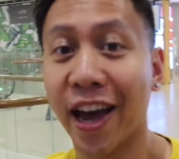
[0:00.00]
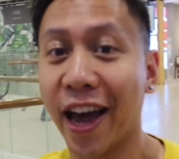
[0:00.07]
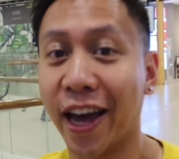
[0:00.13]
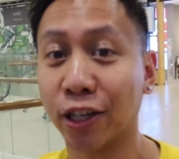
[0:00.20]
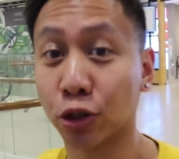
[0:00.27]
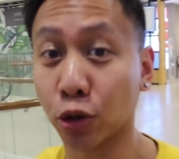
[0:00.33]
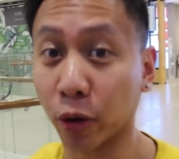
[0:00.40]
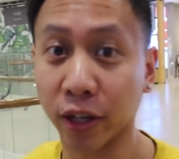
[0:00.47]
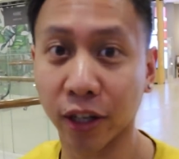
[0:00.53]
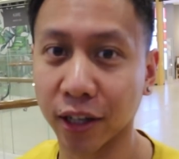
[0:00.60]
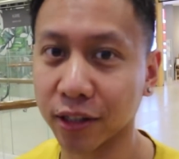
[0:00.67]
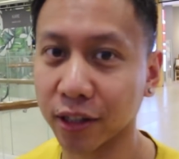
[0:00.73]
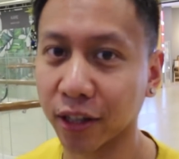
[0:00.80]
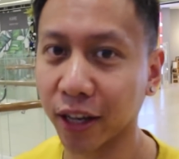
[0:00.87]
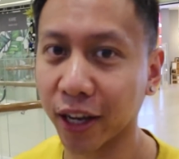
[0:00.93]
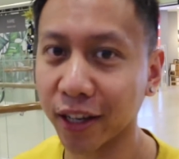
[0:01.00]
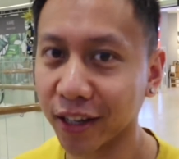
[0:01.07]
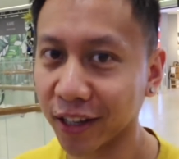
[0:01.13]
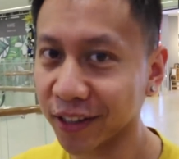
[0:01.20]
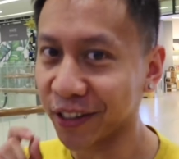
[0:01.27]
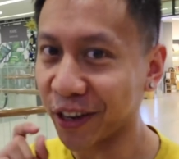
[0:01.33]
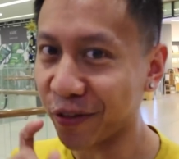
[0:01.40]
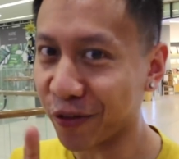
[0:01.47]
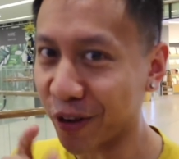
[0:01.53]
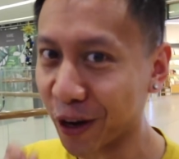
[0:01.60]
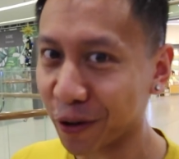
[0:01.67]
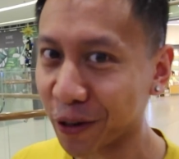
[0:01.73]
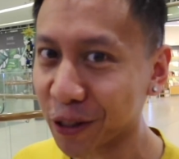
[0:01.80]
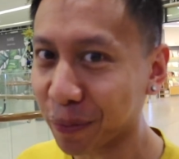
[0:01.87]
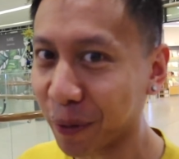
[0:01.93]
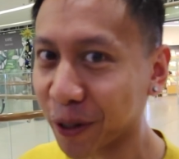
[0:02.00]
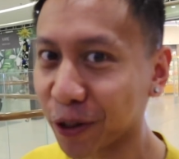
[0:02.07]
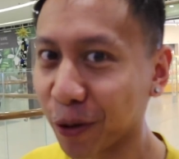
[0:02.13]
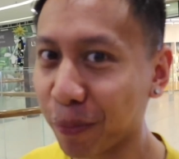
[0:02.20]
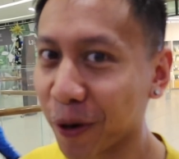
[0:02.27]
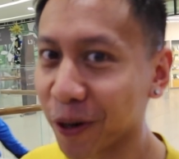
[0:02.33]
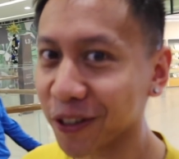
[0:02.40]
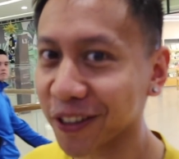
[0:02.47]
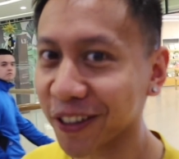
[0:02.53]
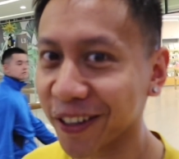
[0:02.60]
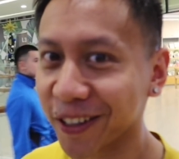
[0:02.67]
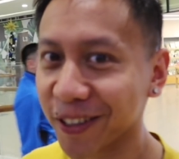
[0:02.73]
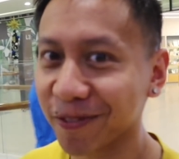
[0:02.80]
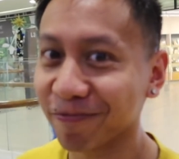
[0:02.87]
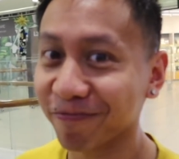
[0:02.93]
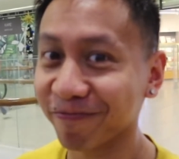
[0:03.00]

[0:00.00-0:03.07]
And joining us today is a very special person.